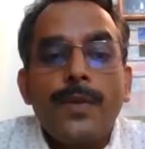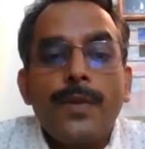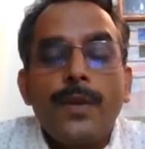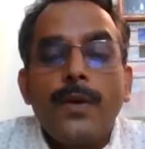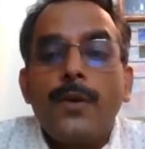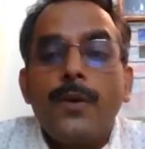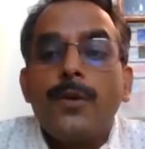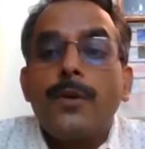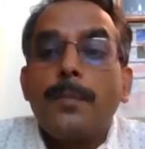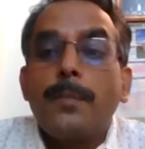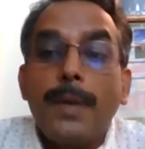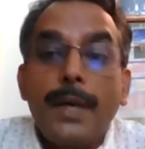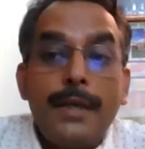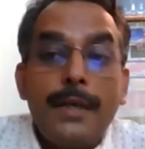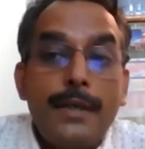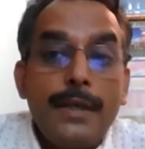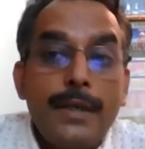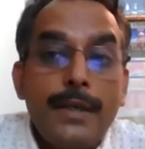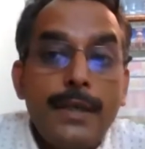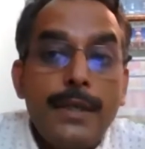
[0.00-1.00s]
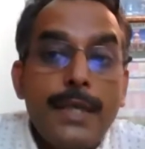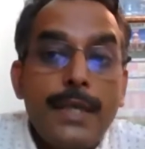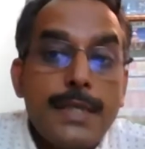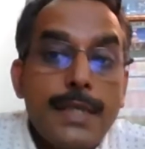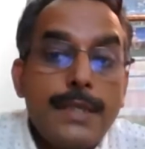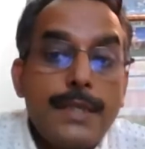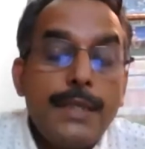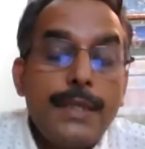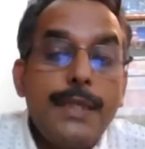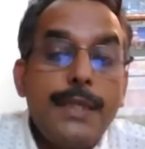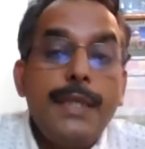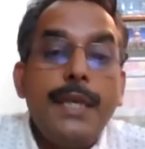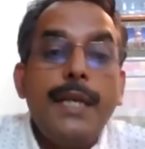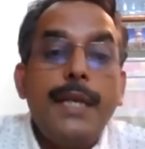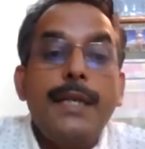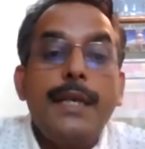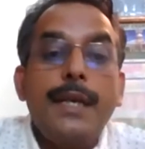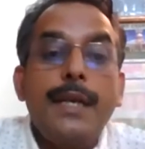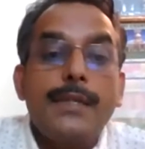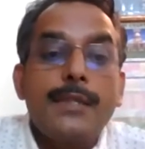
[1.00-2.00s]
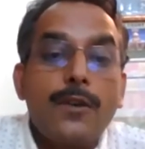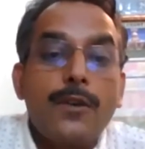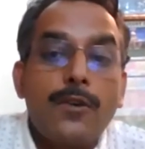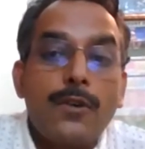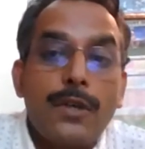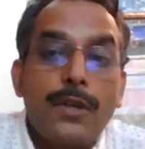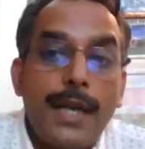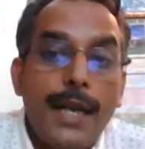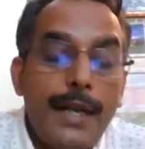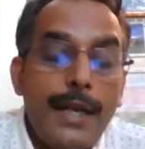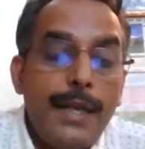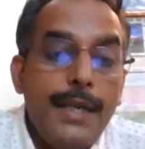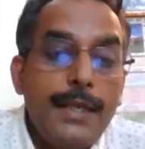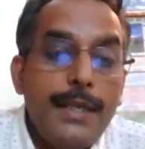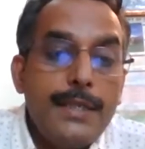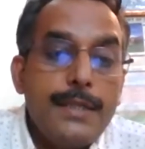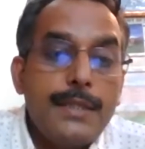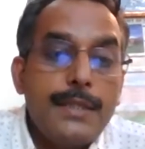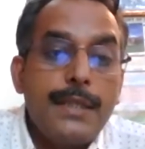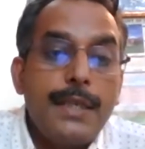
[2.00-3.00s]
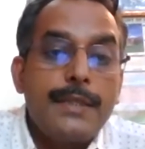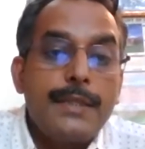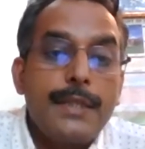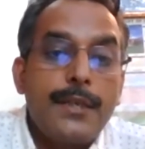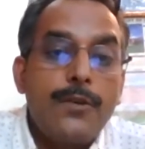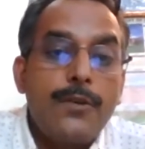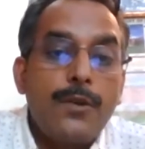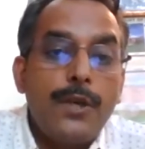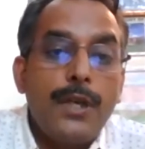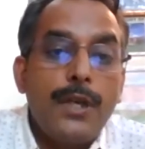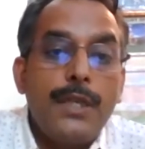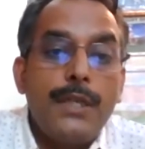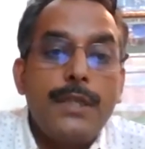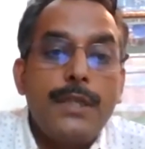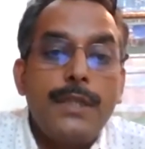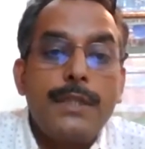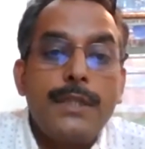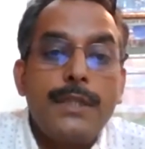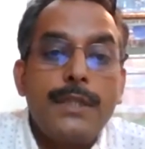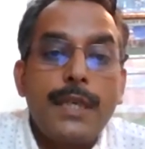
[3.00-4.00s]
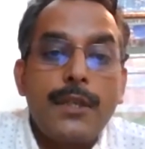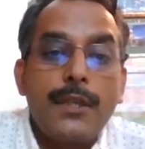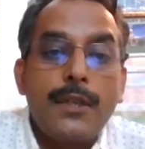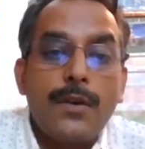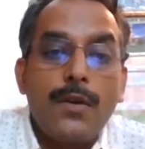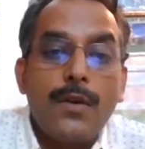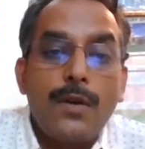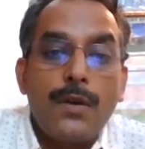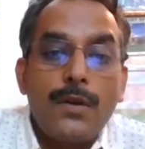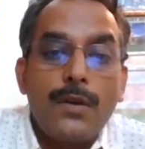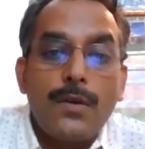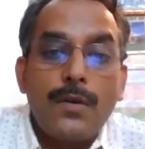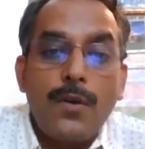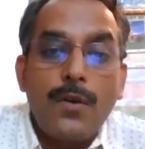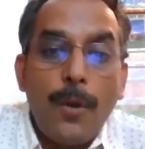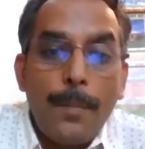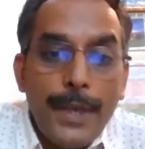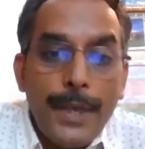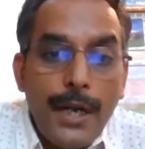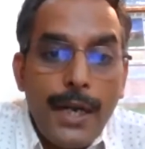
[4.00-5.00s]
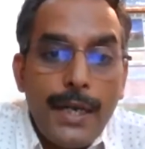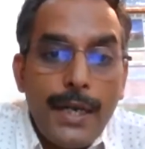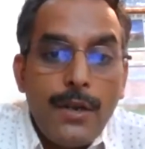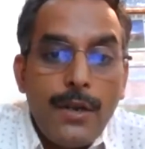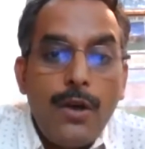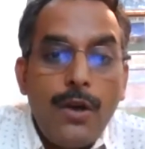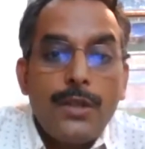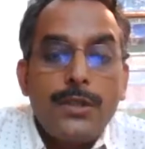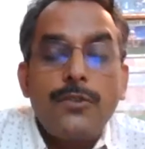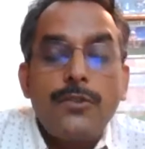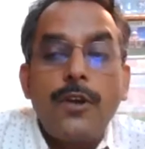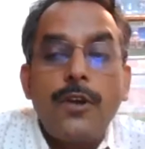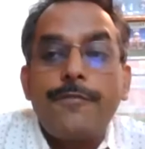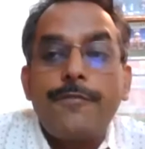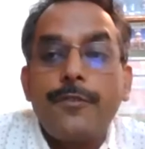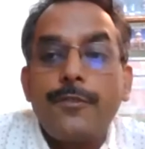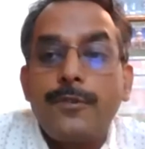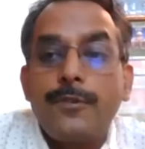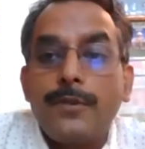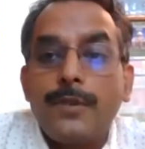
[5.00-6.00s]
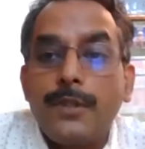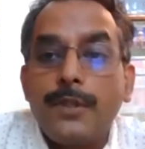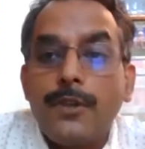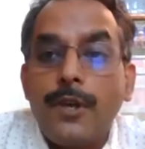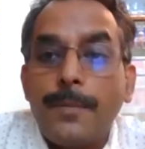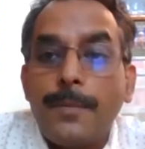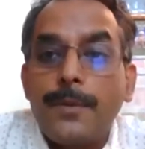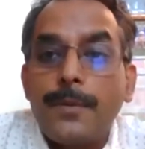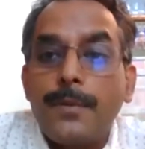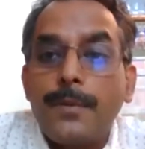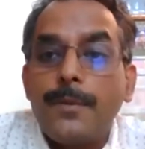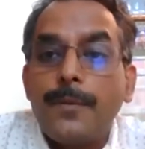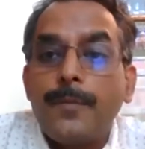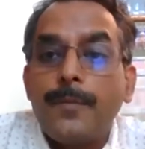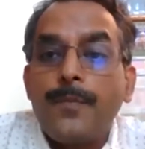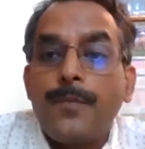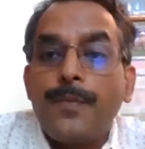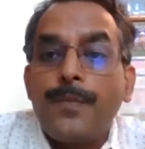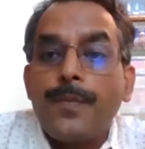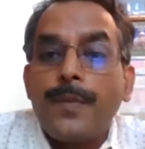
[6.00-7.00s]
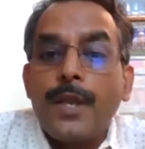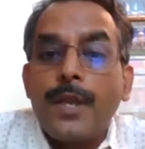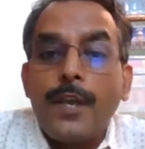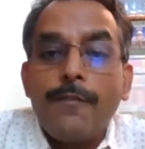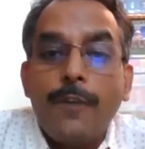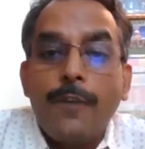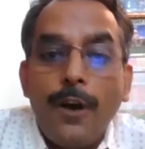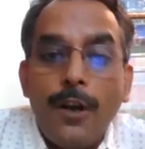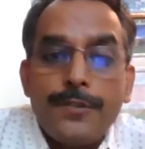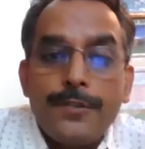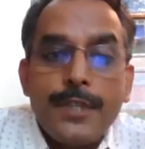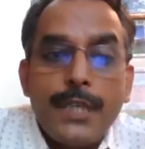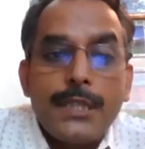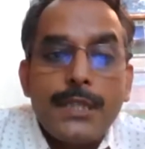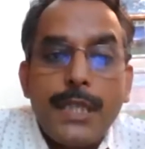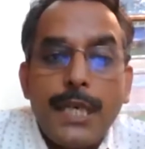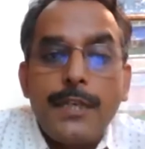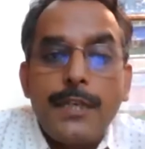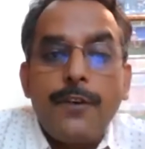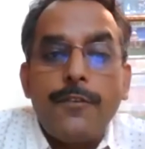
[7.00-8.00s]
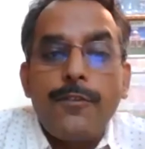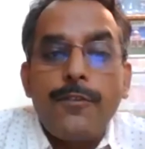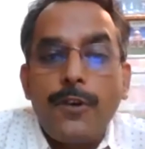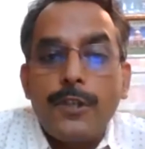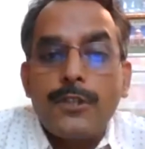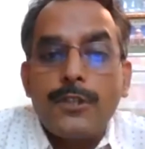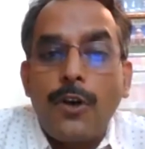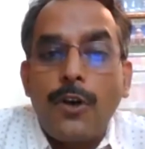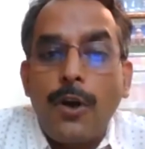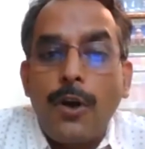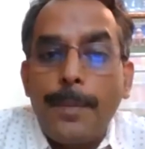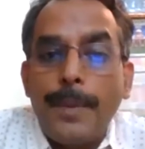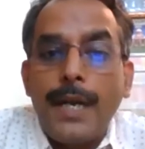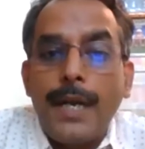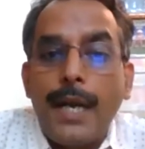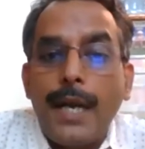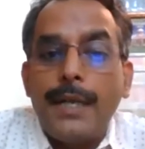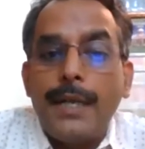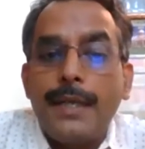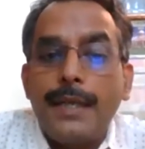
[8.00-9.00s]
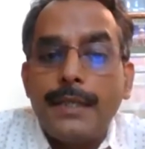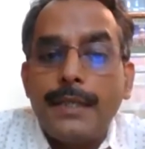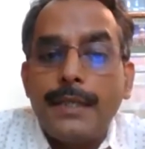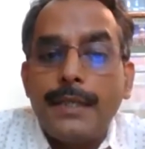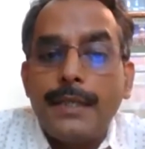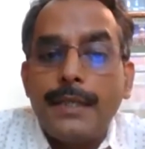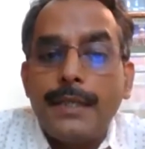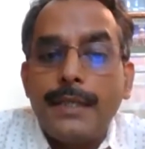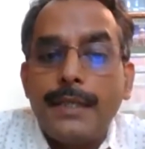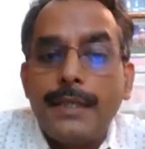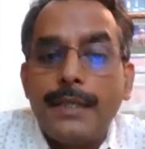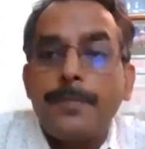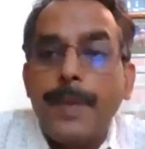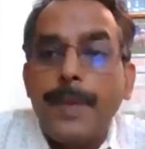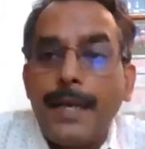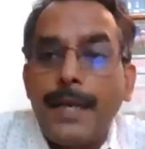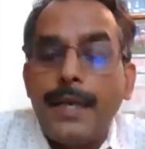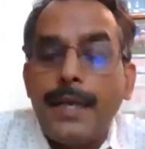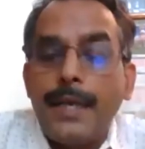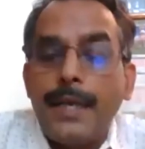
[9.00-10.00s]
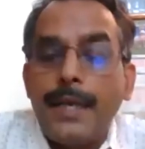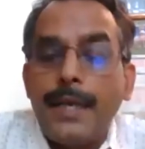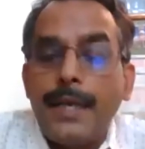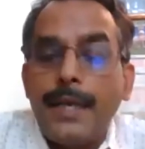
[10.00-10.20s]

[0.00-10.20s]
But necessity, international treaties, they said, okay, these are the copyright laws. You have to evolve such kind of laws, copyright, designs, patents,